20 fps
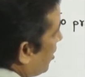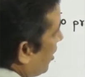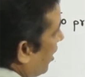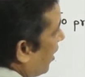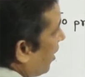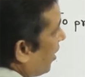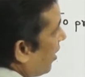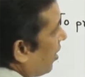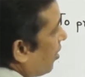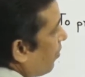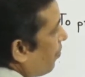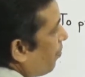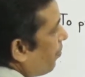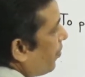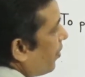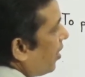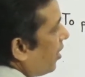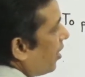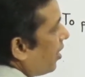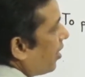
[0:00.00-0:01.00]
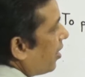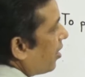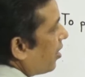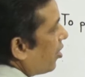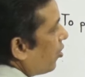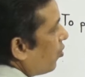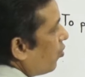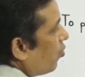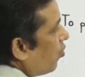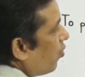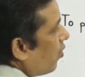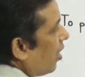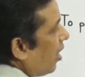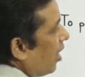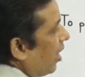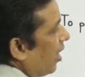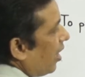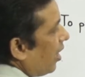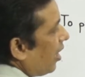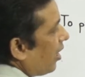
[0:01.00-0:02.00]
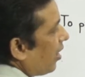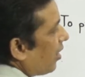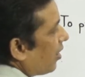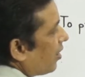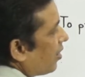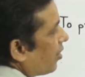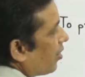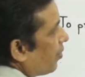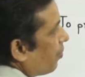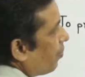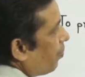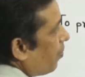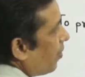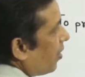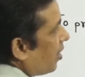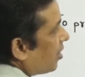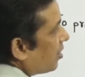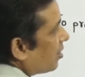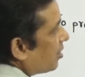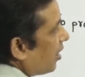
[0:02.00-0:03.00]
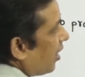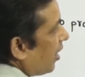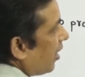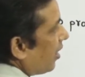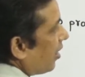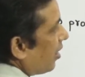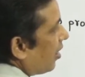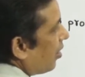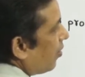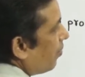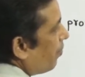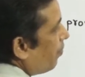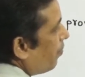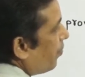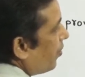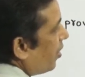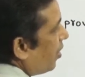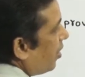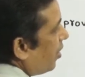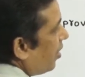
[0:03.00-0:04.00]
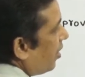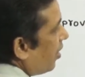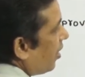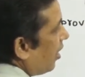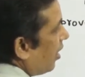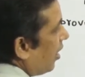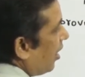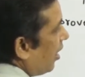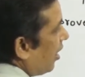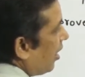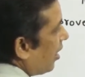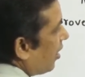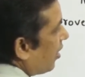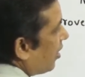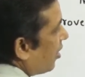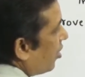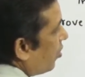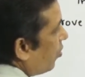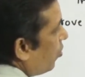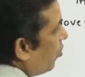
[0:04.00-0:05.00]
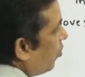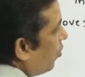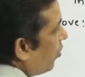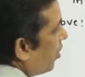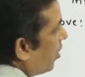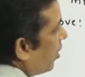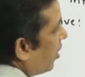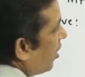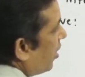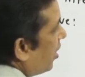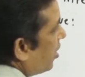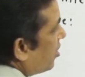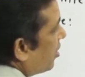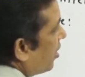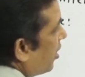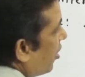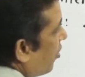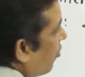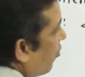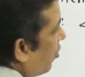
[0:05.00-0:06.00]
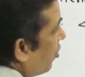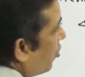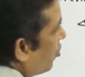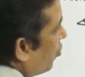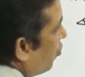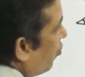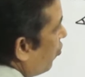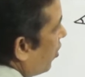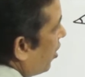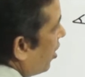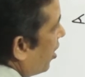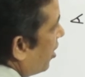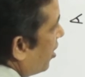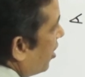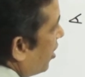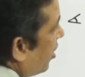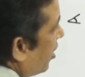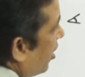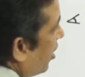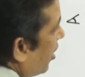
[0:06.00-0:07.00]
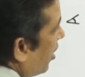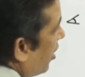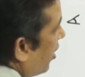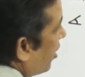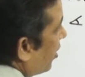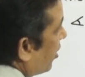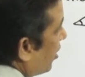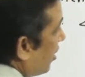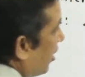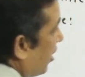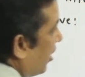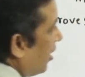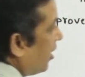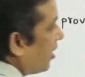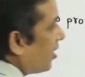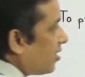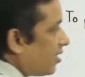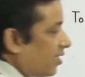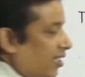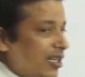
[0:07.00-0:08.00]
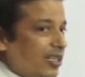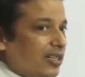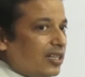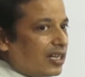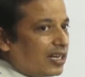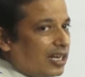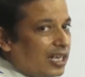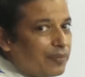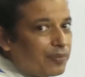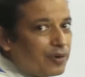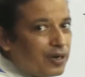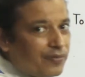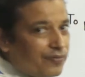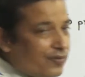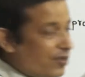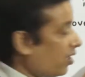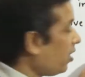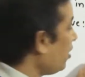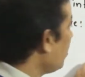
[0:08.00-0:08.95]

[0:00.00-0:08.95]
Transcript: angle P Q R plus angle P R Q is equal to 180 degree. Let us see the name of the